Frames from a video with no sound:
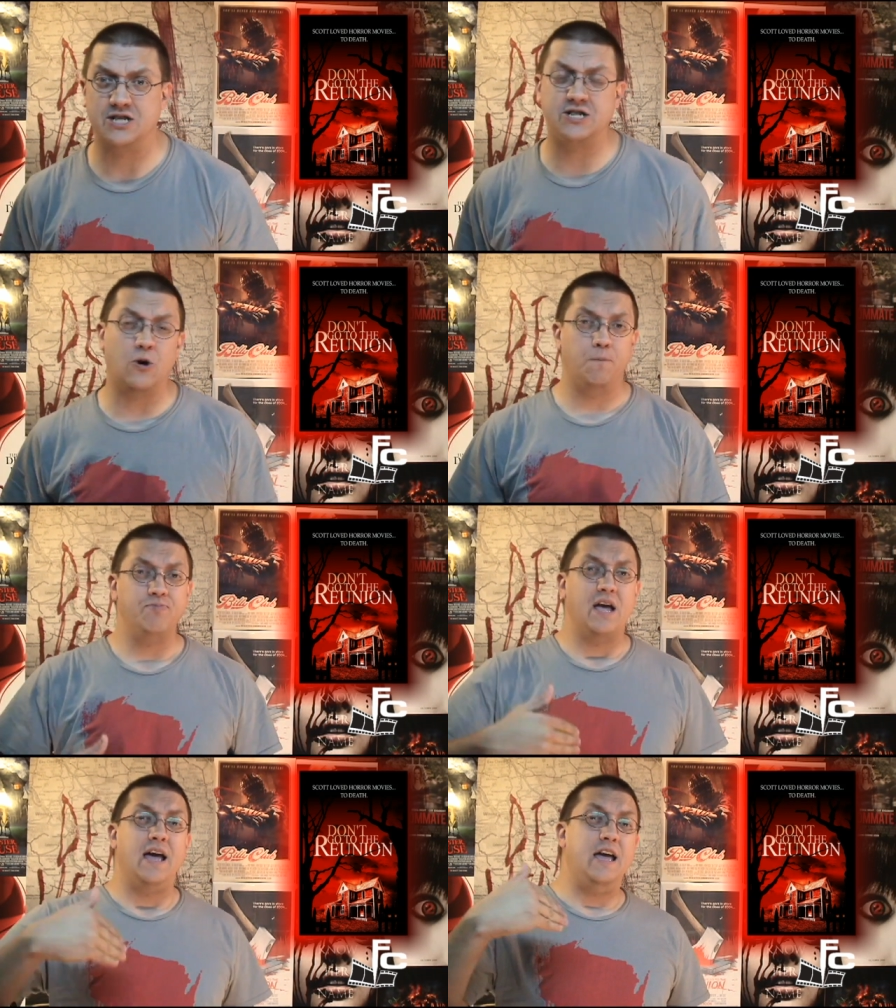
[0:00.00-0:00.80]
So
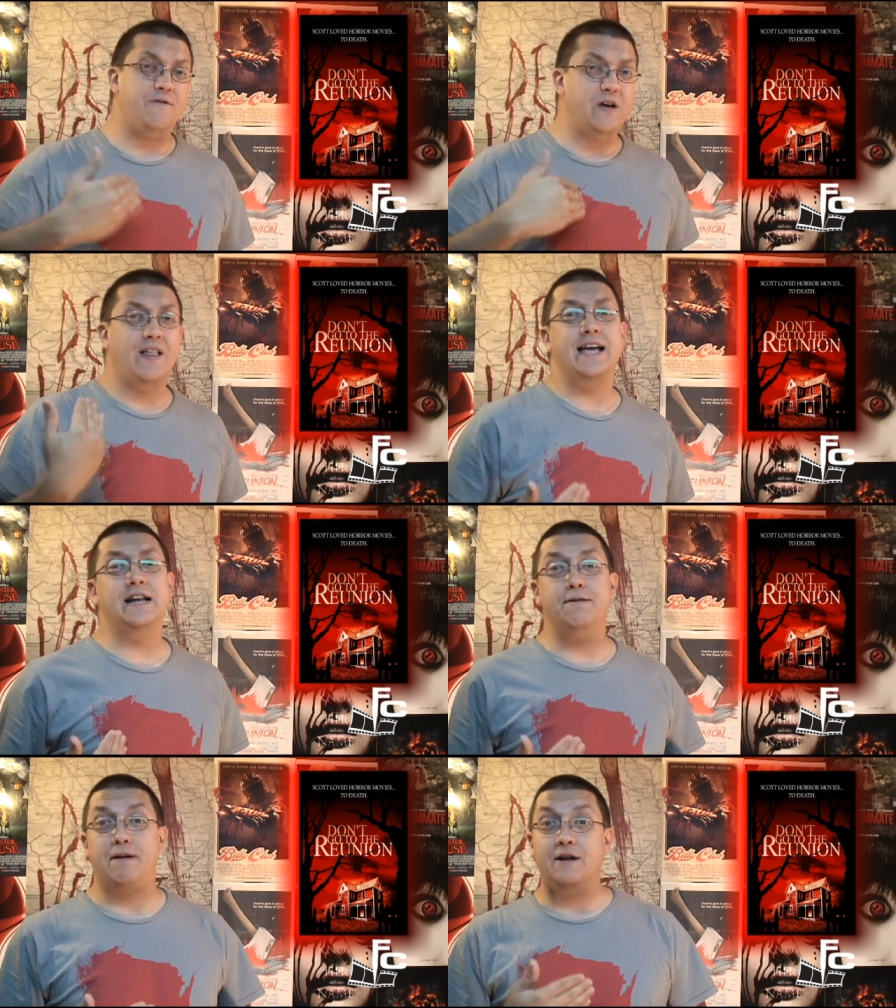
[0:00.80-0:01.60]
if you like
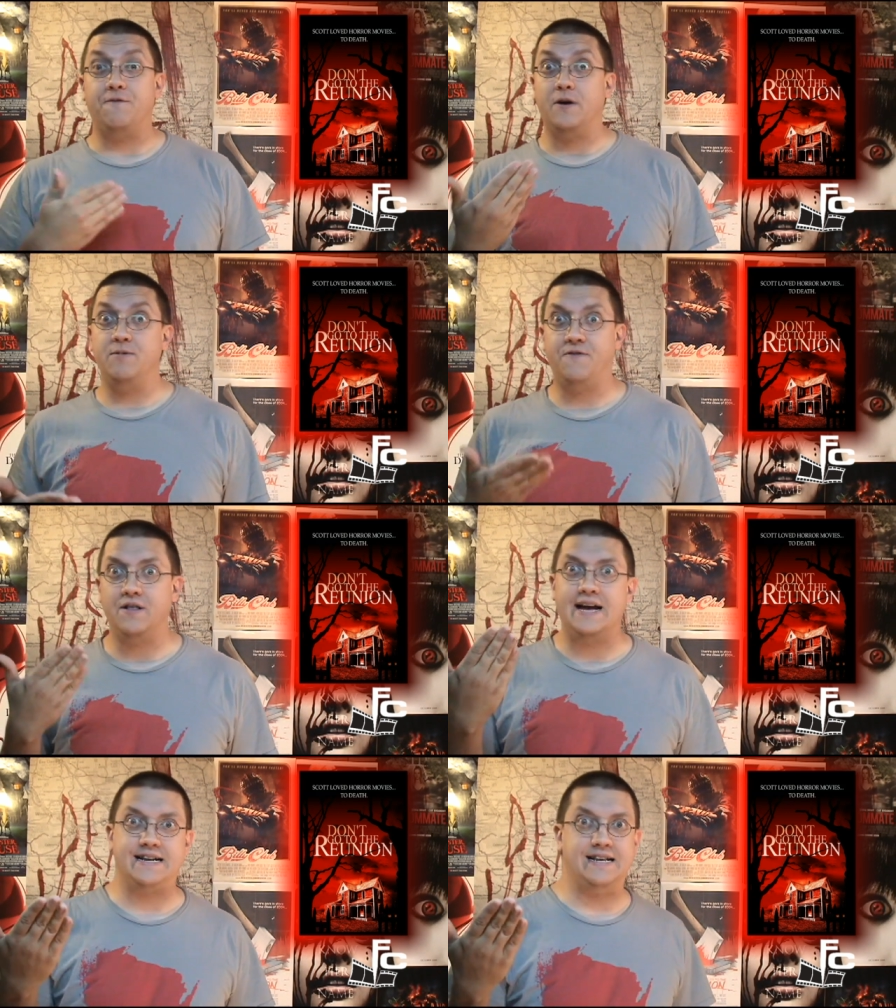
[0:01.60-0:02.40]
independent film, if
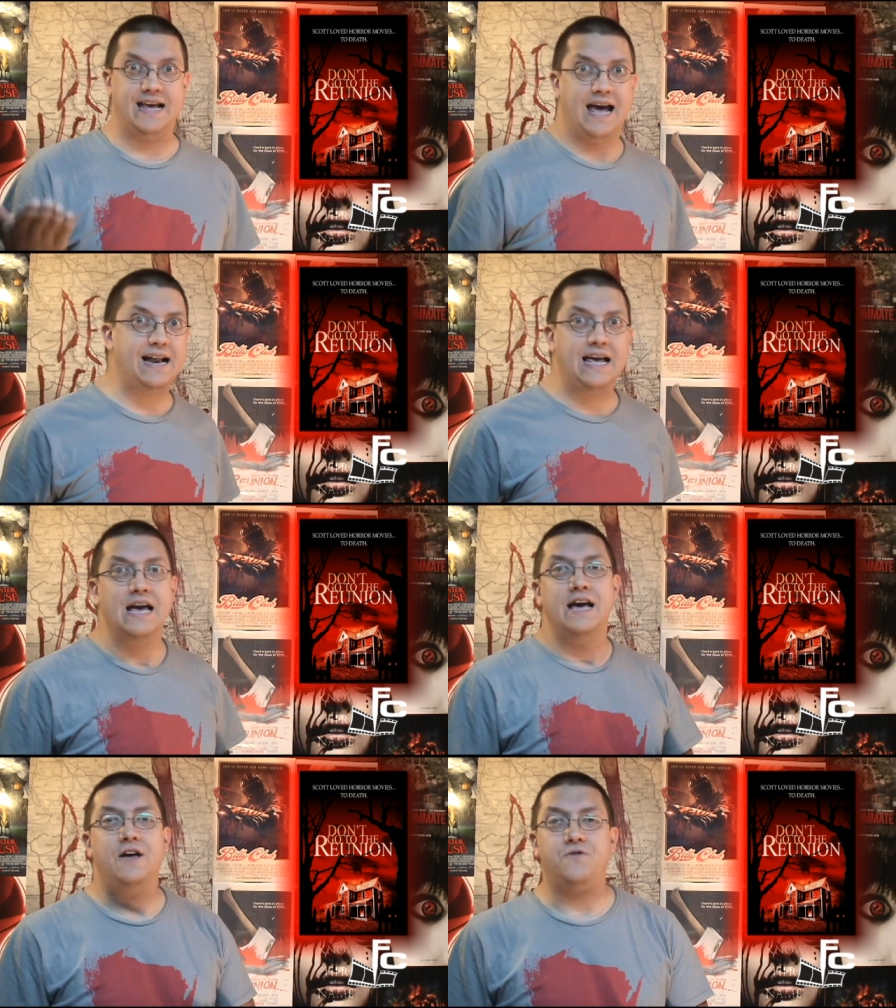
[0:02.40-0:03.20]
you liked
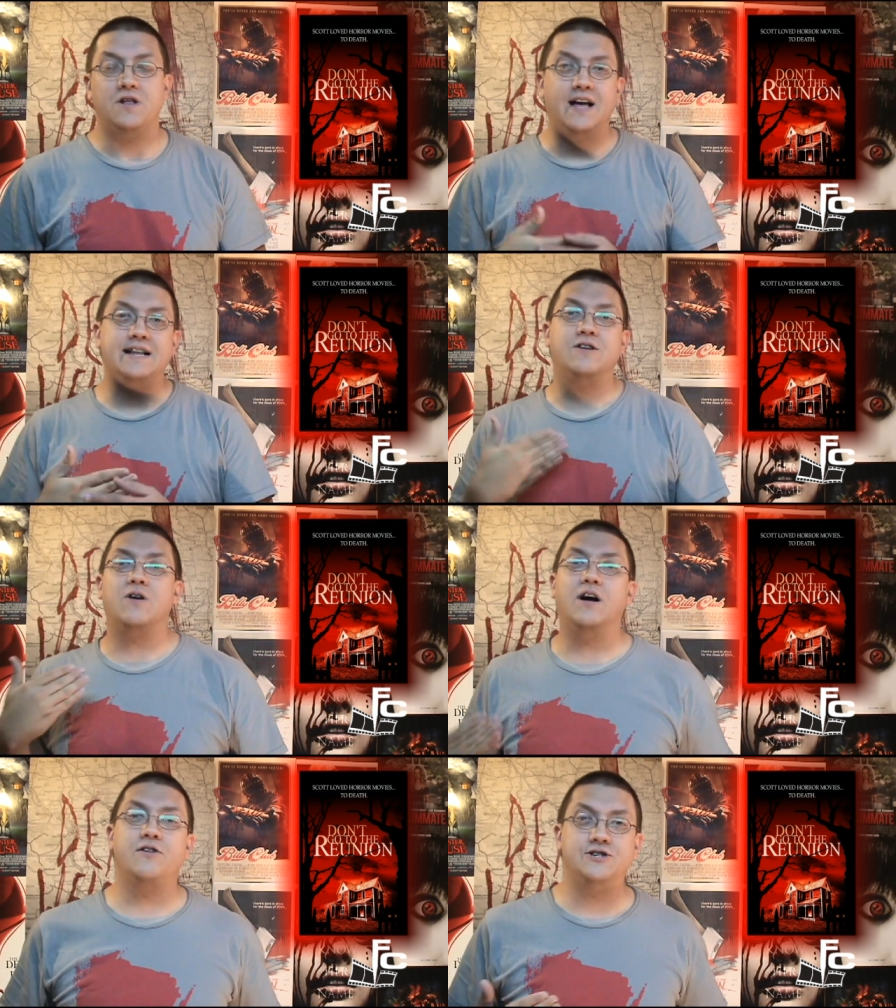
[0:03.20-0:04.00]
Teddy, if you like
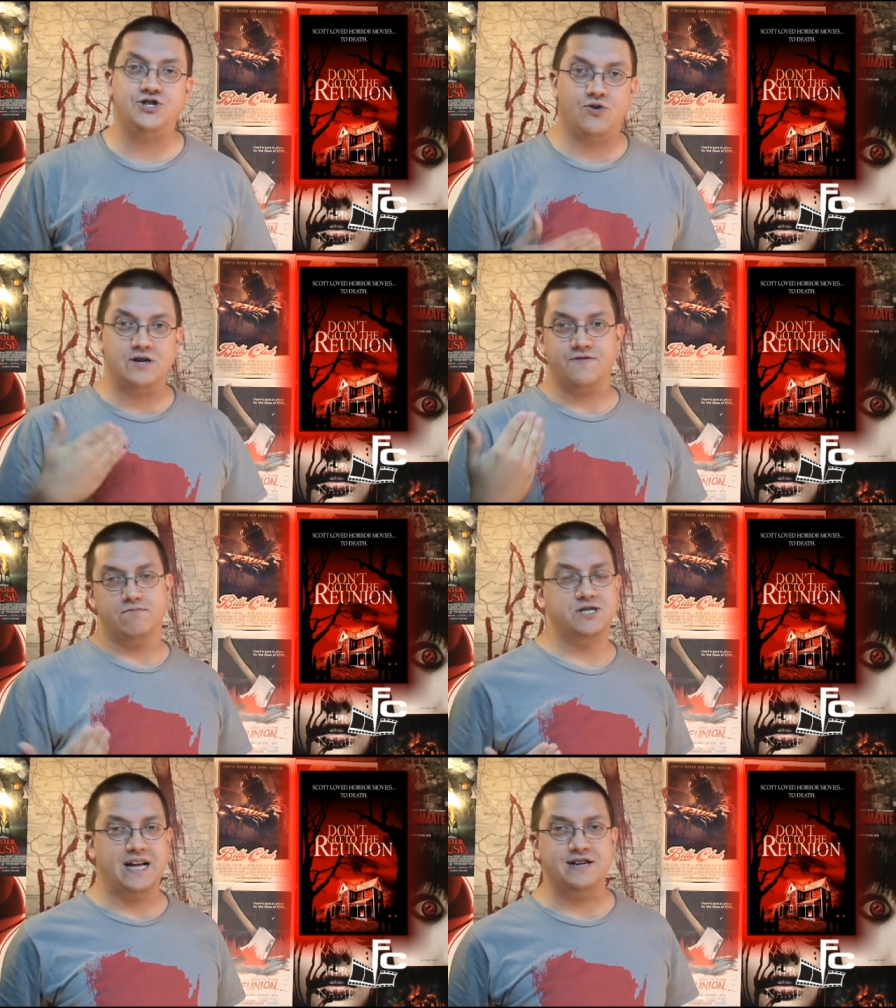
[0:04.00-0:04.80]
their other shorts
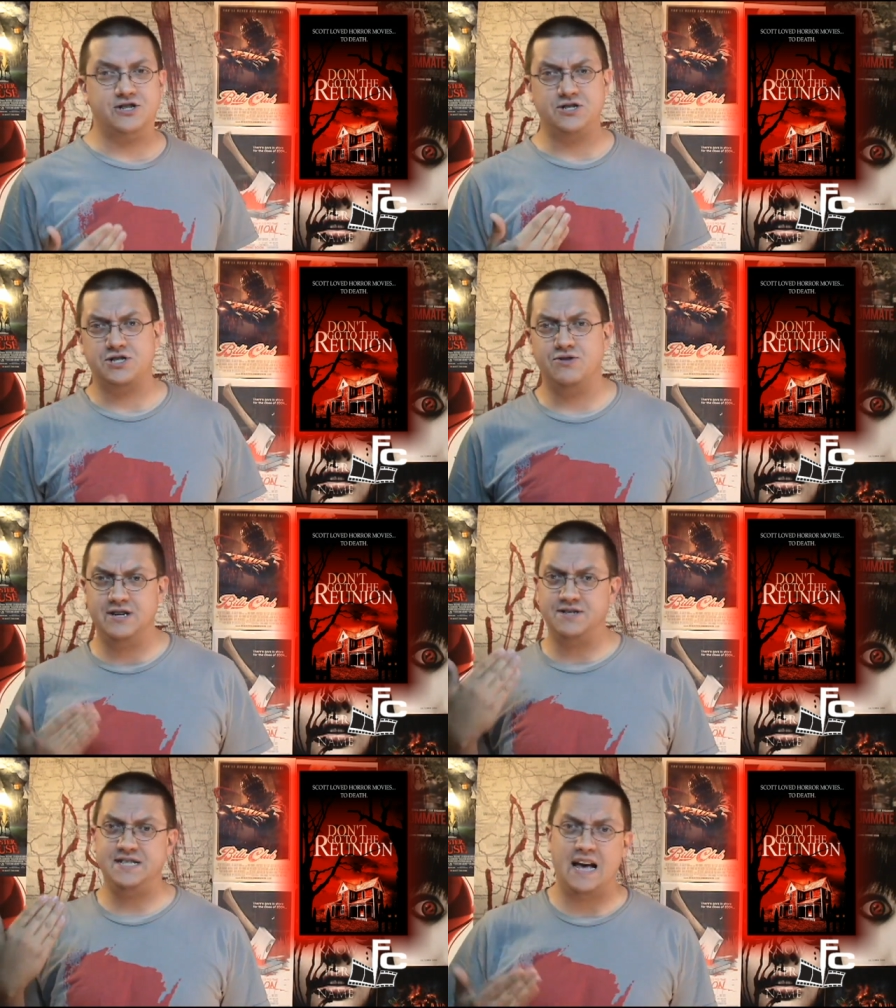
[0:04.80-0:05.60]
from Slasher
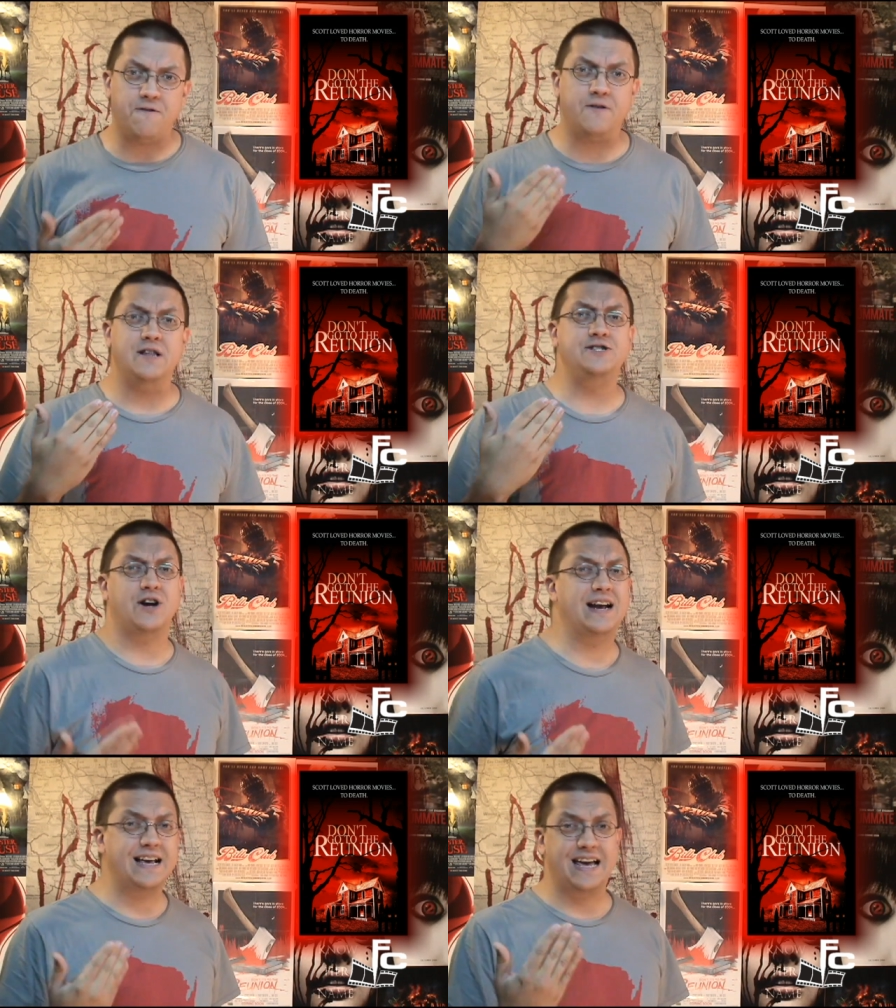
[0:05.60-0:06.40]
Studios, definitely
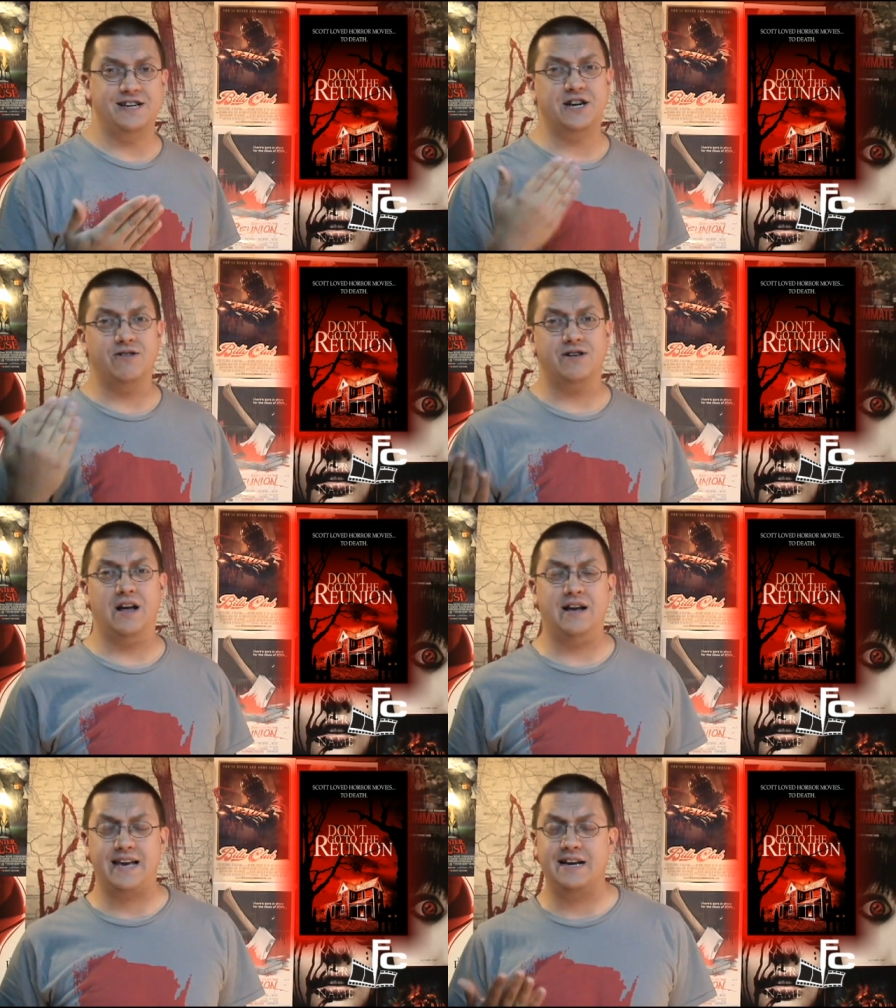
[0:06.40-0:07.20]
try to catch out,
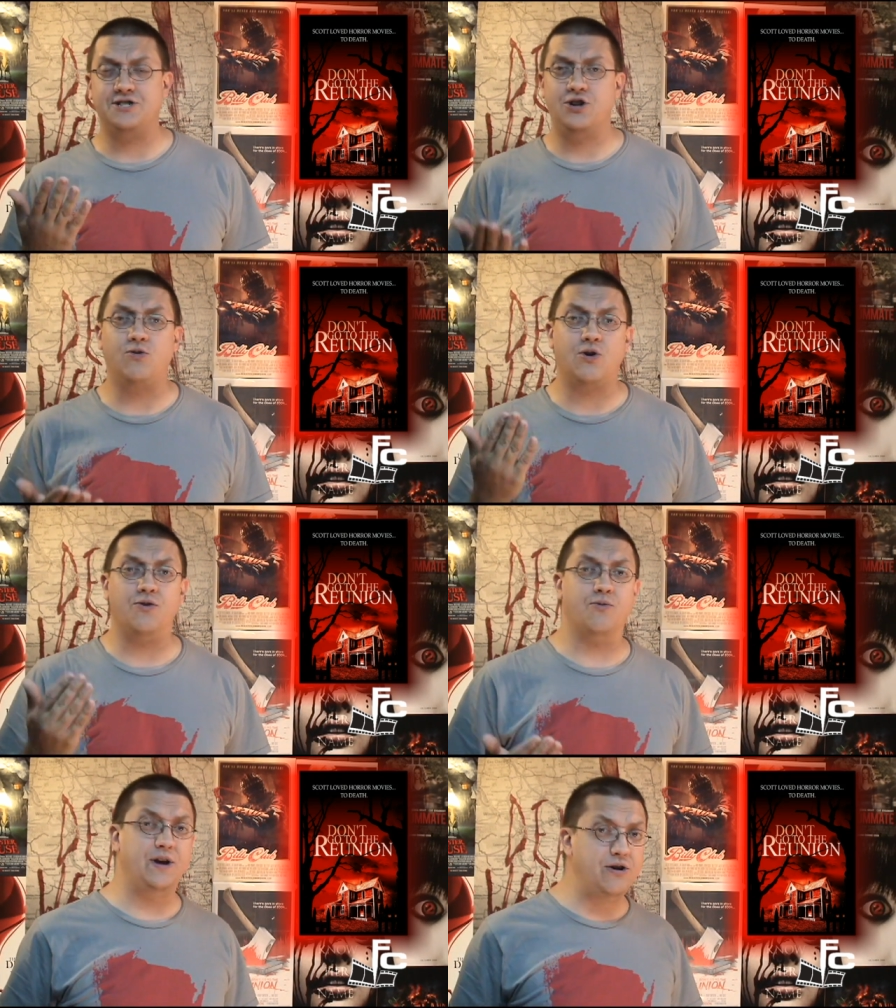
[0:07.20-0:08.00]
uh, catch Don't Go
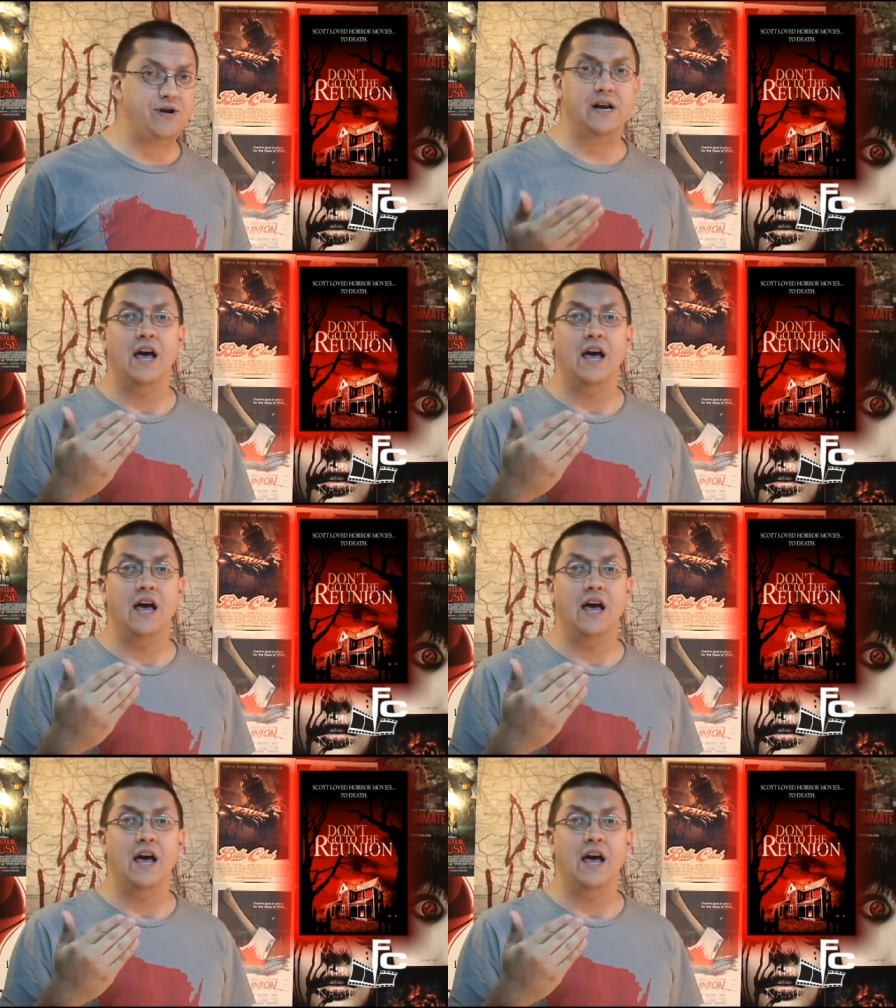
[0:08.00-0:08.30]
to the Reunion Union.